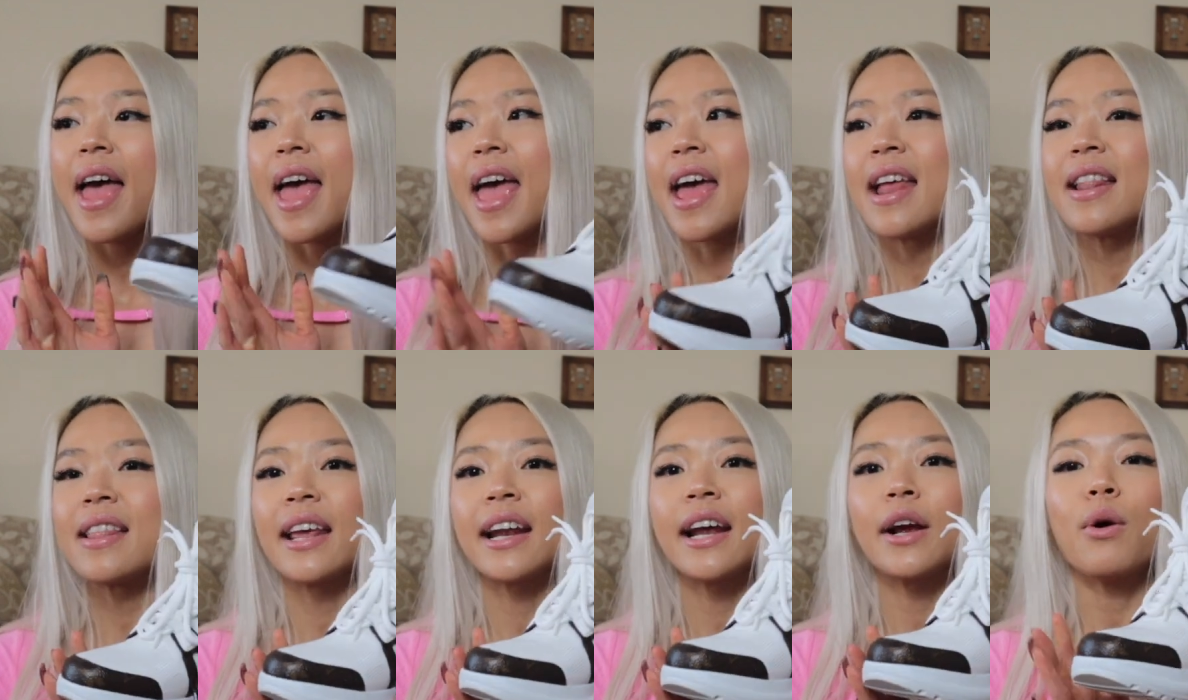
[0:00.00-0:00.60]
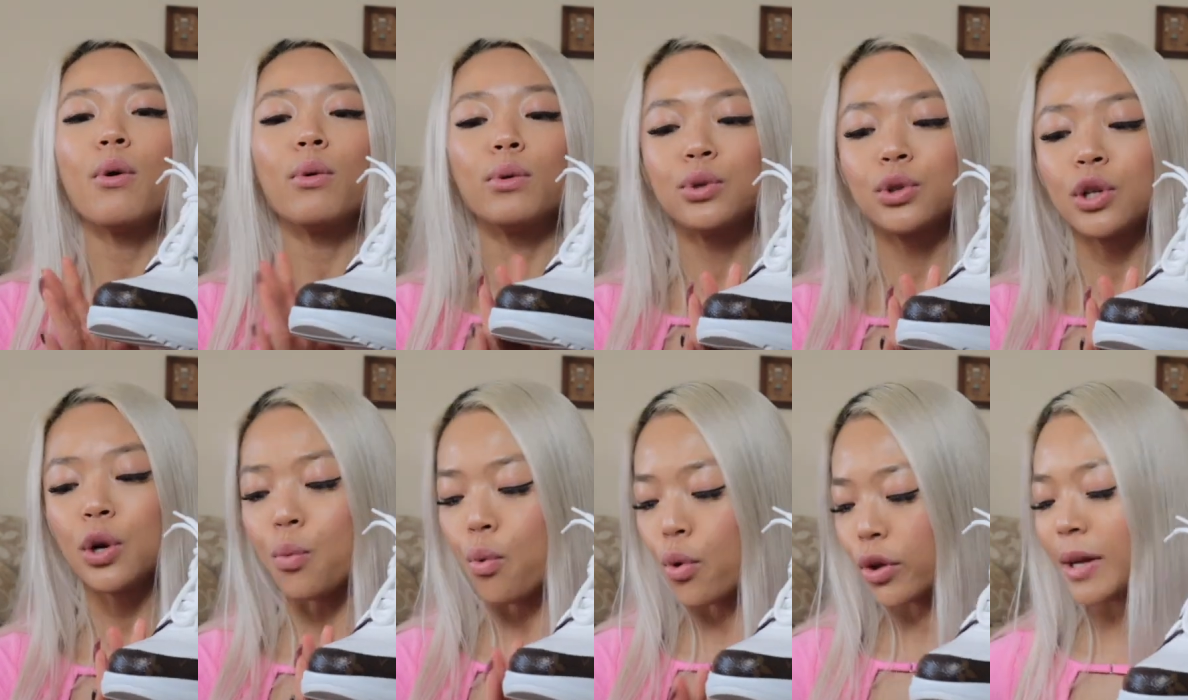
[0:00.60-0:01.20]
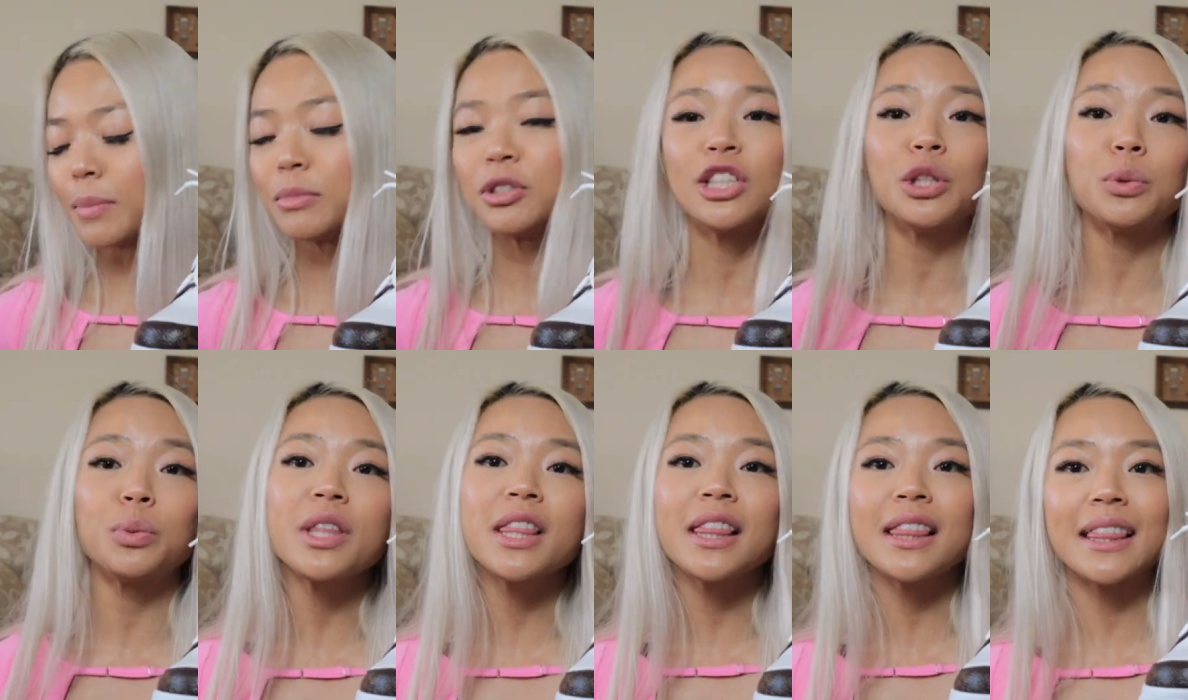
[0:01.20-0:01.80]
And then I also wore them
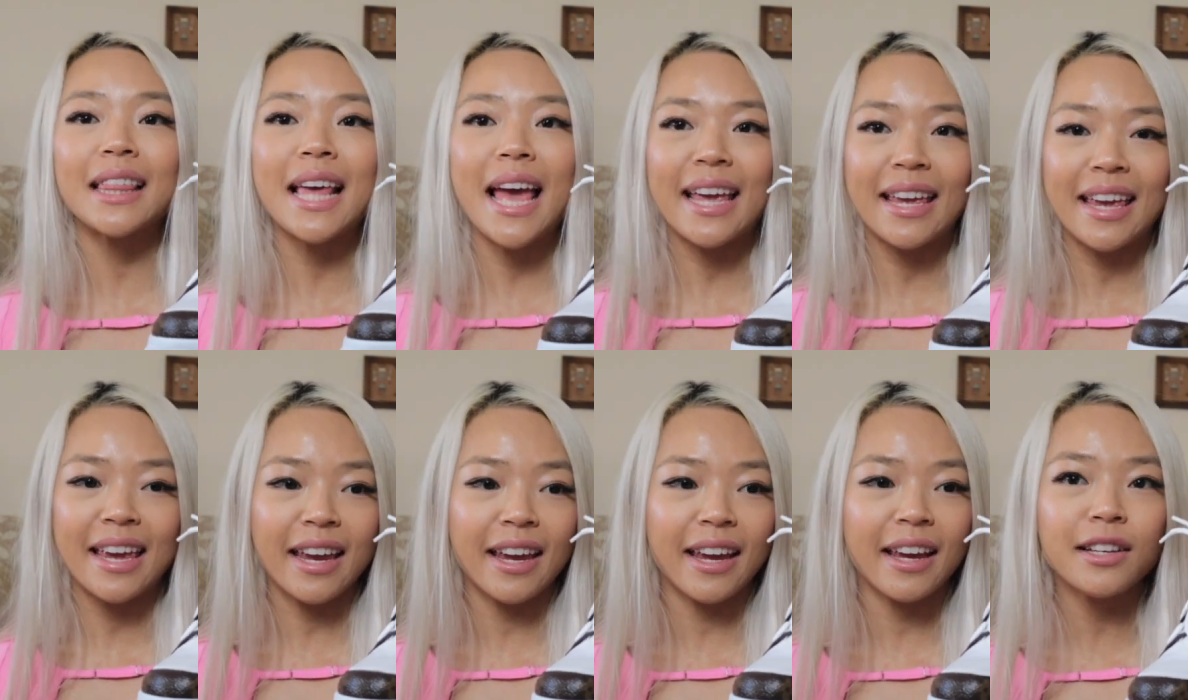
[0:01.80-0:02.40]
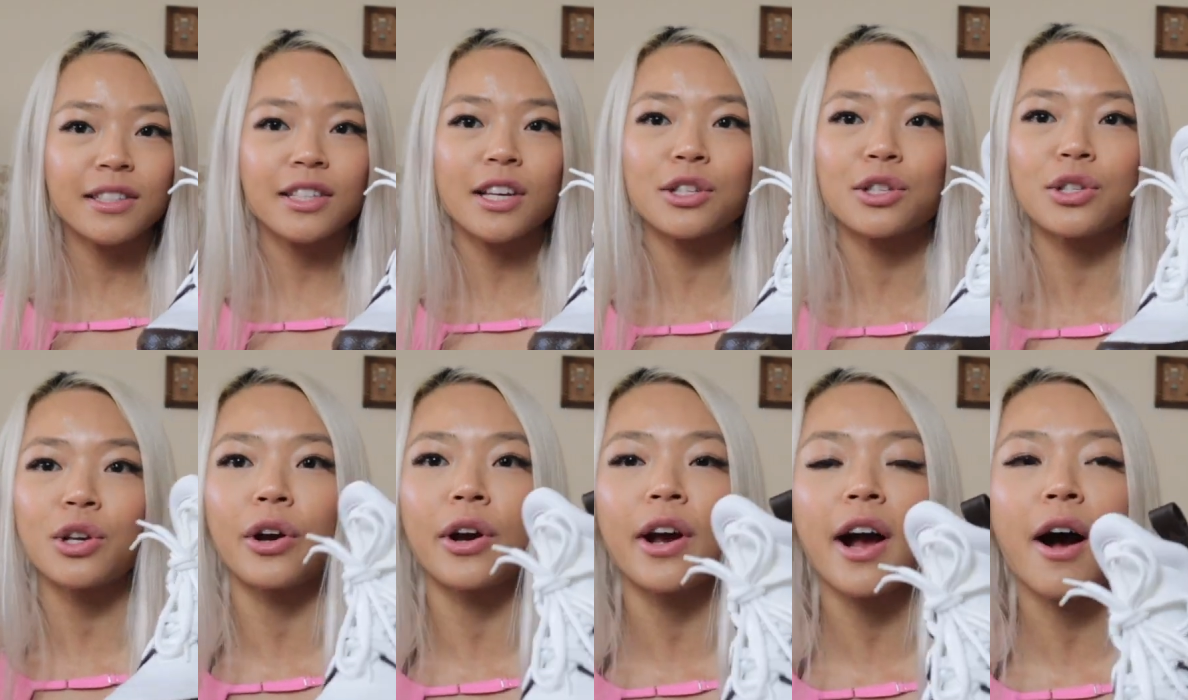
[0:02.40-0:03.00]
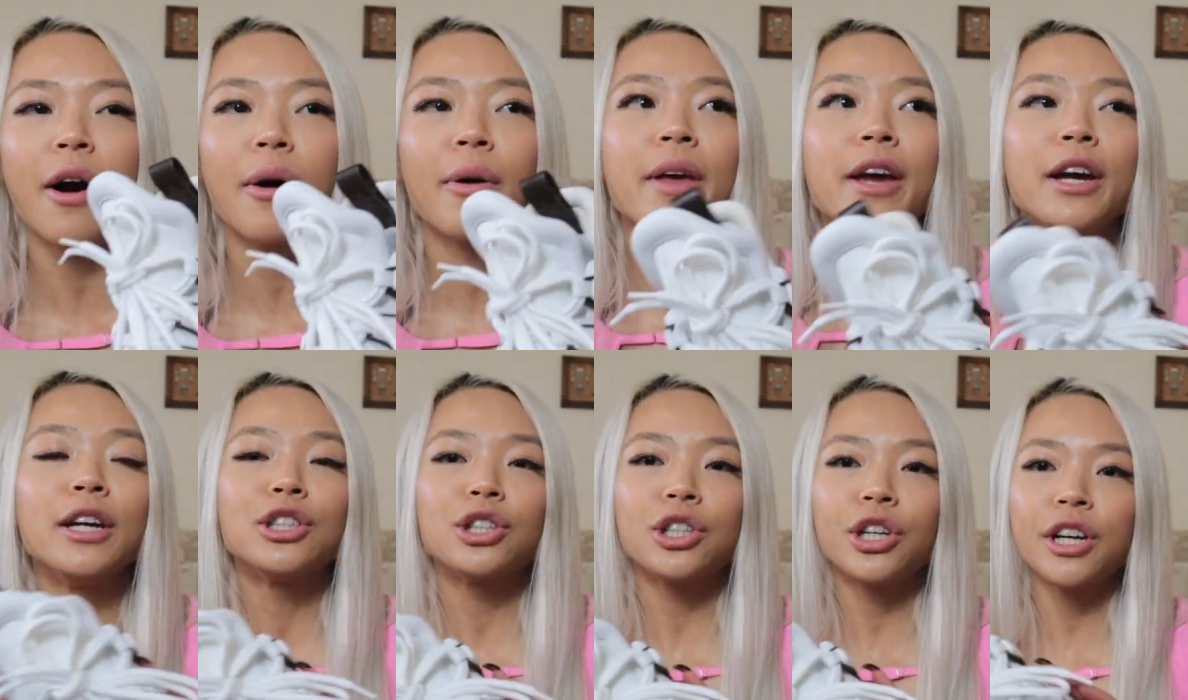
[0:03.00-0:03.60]
just with leggings. So I'll
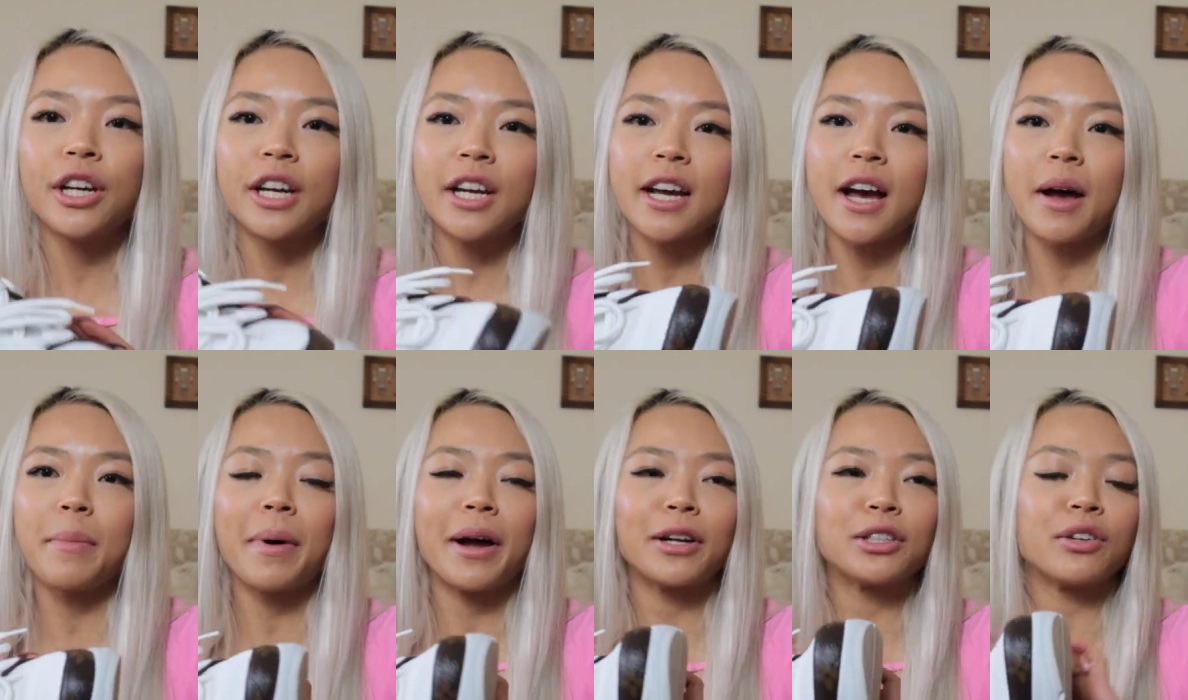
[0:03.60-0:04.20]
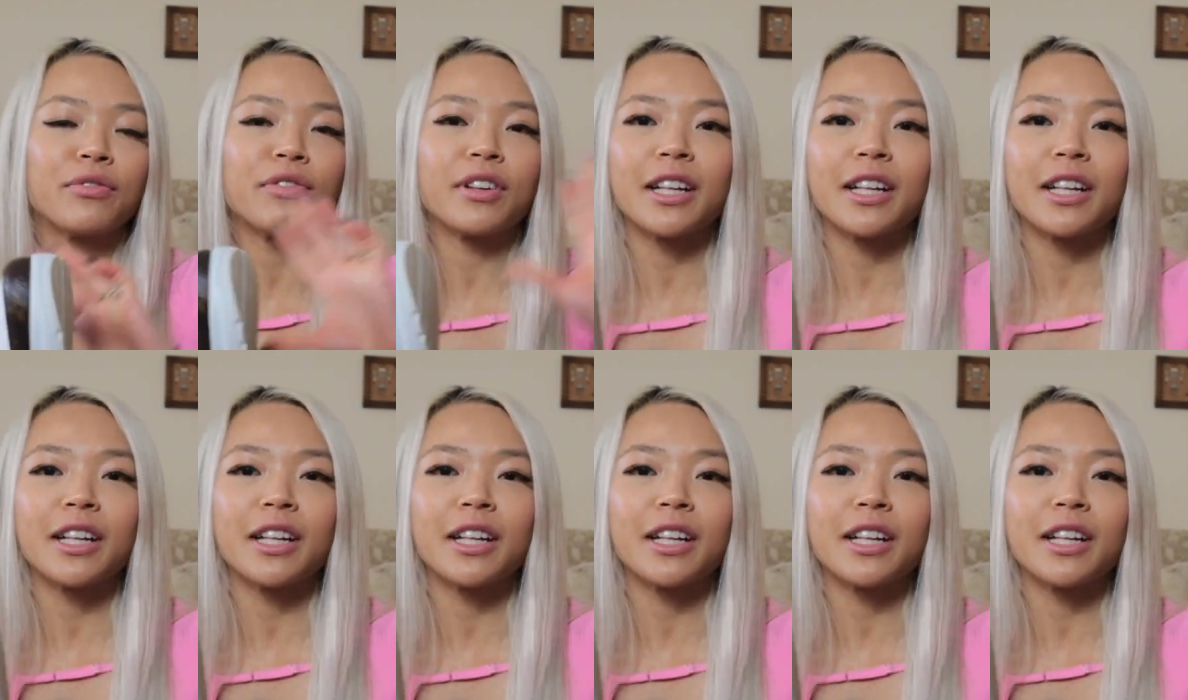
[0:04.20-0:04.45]
show you a bunch of